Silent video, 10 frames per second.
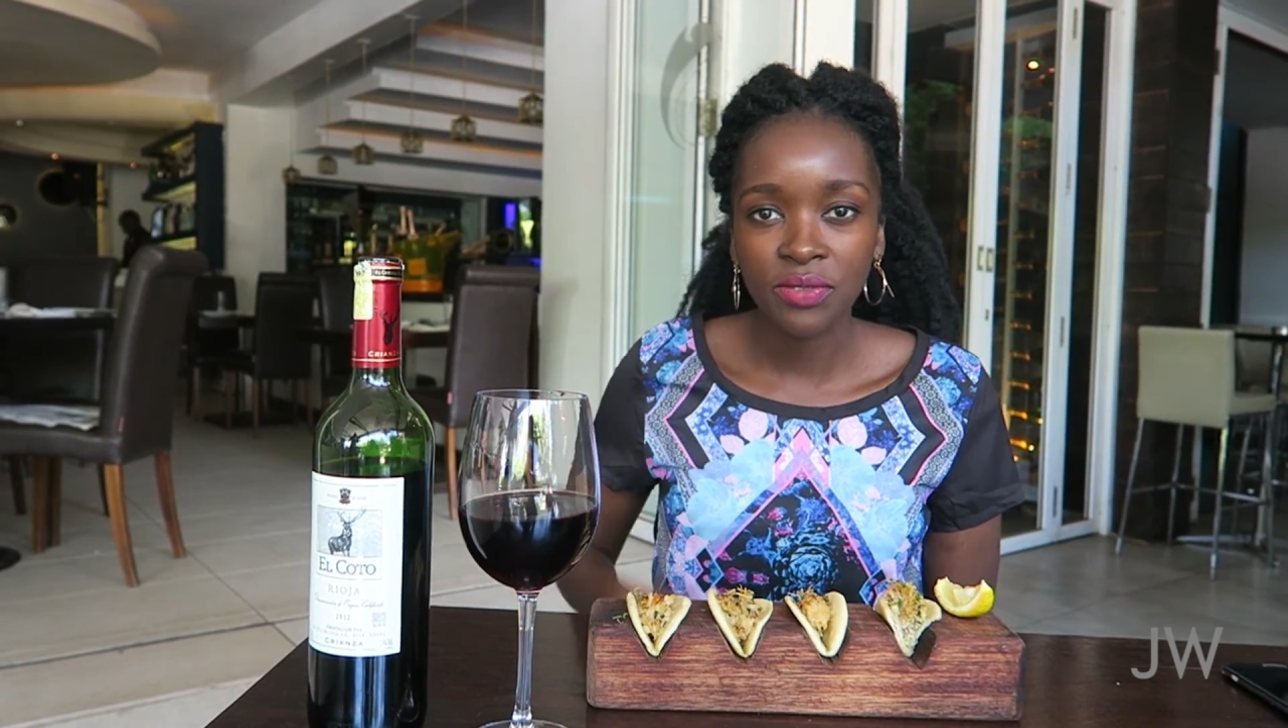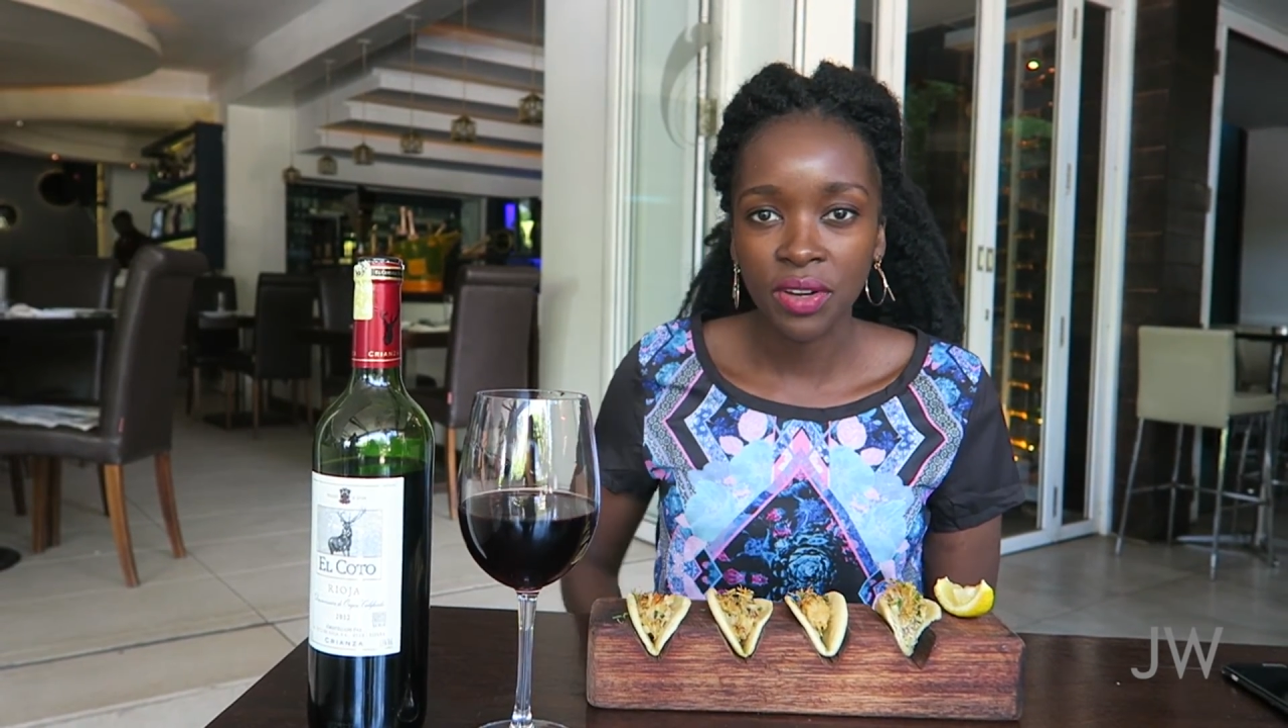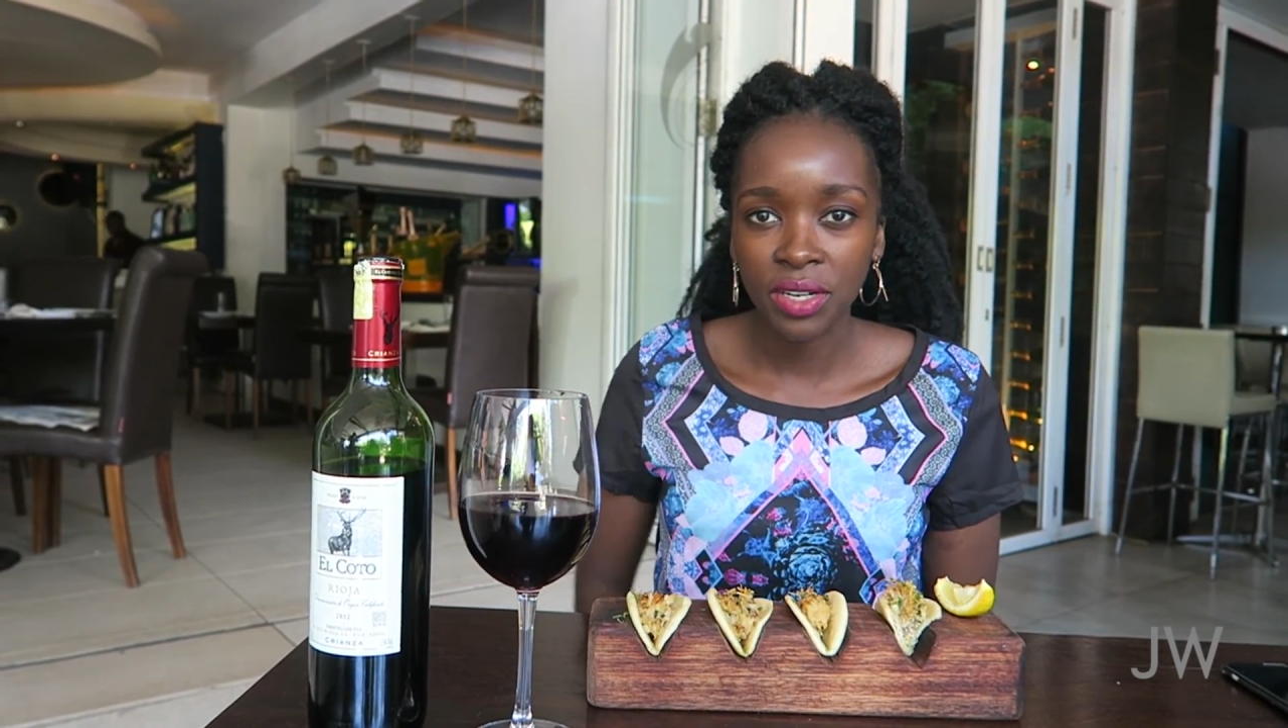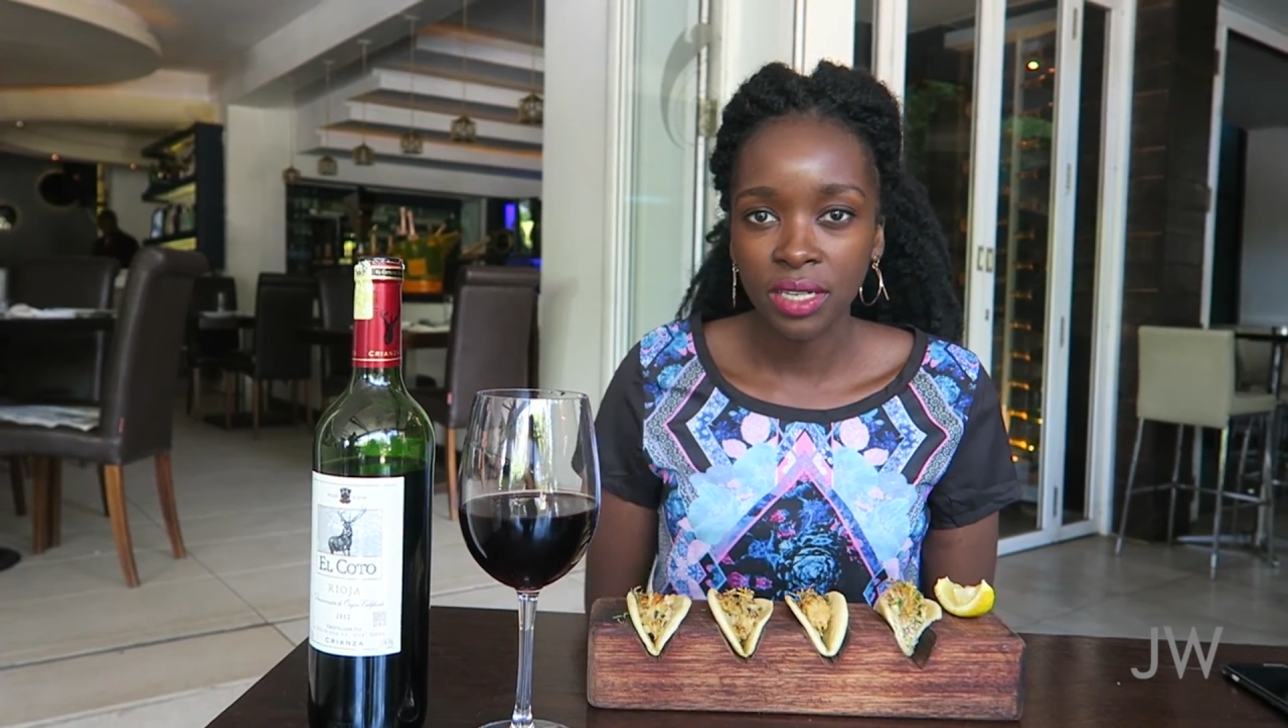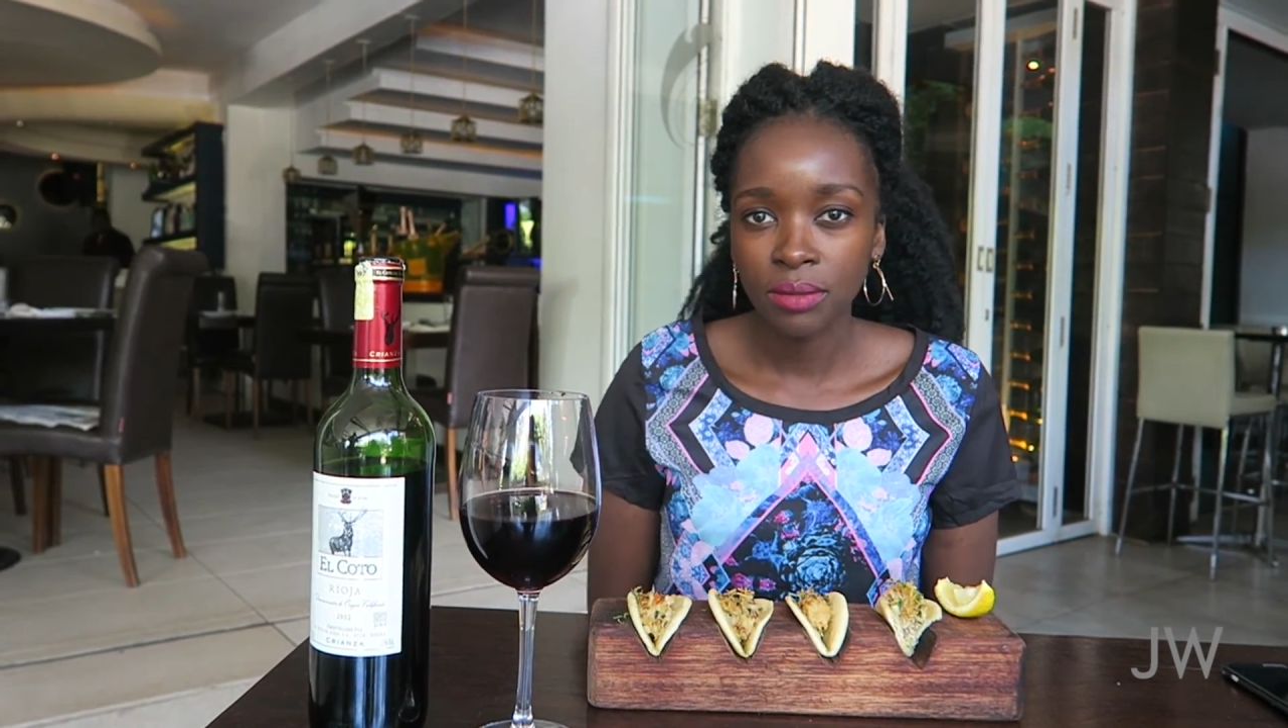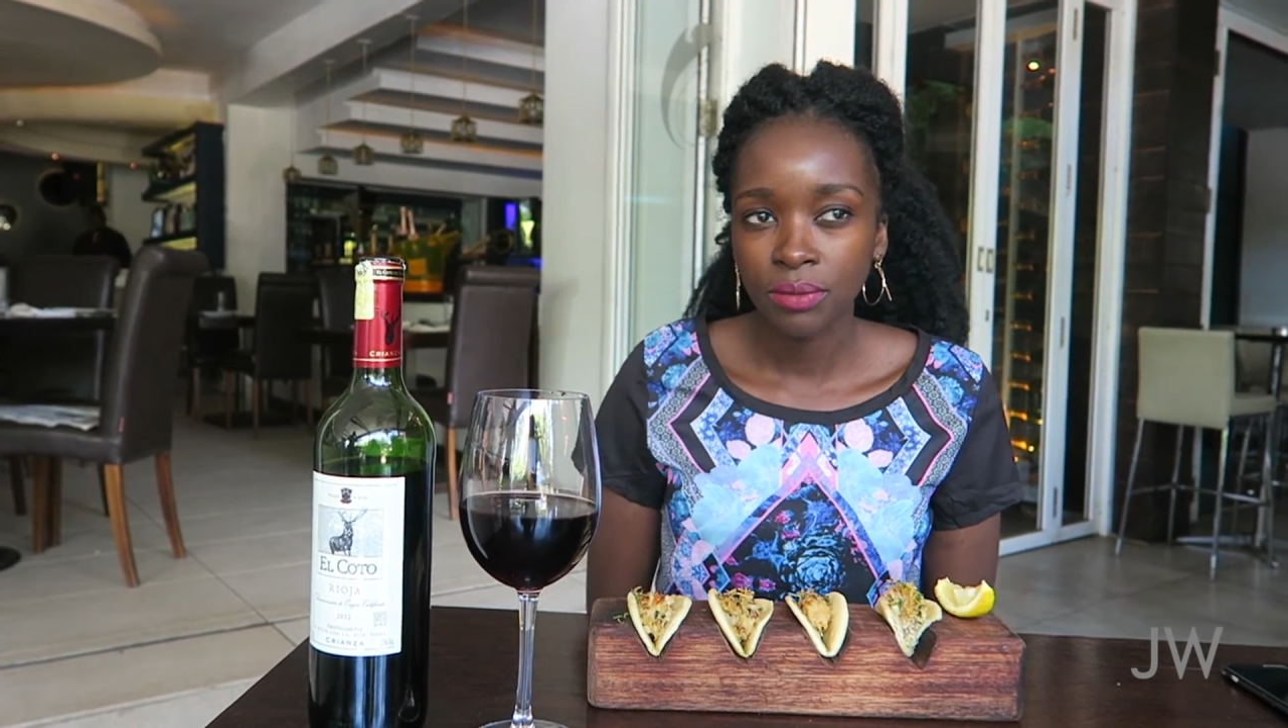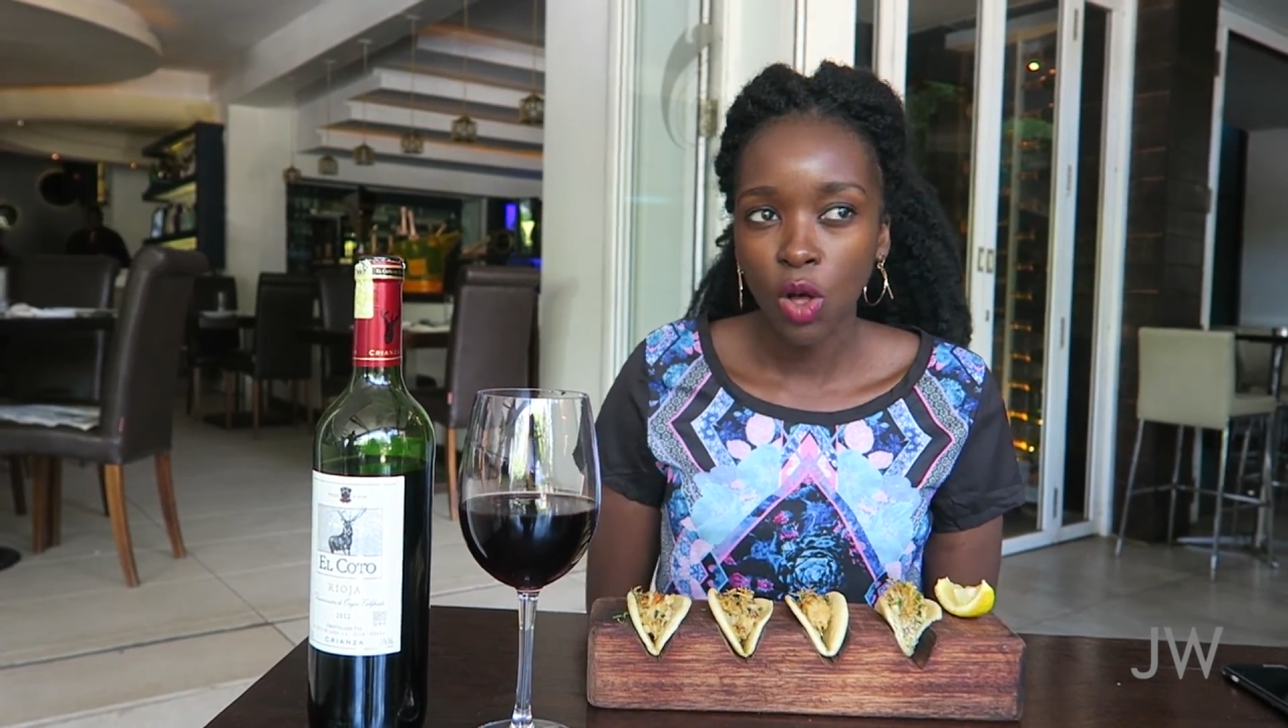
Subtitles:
very